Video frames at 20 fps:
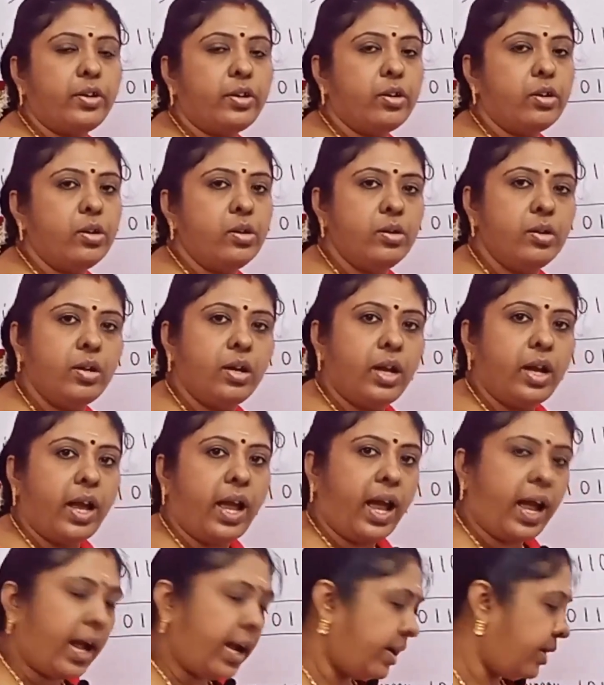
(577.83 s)
to
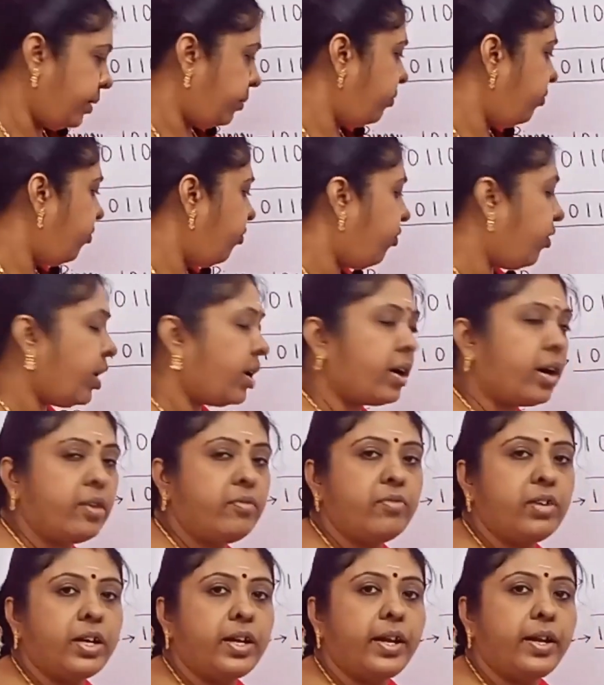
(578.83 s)
add for
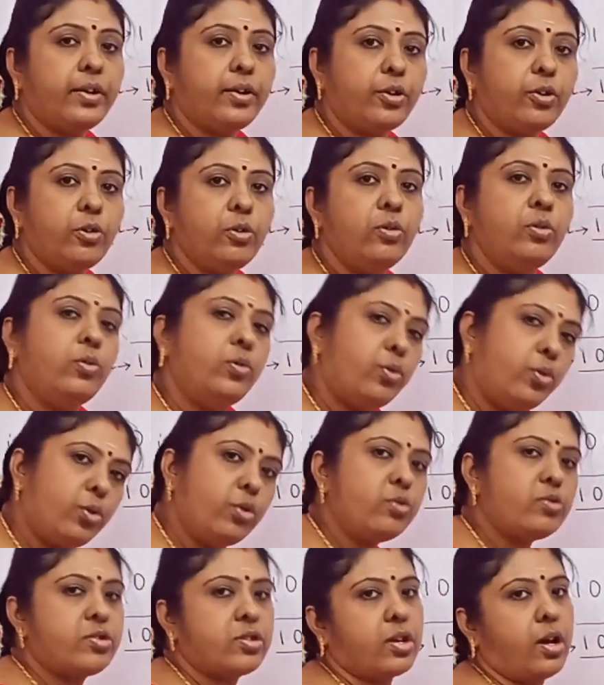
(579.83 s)
converting to 2's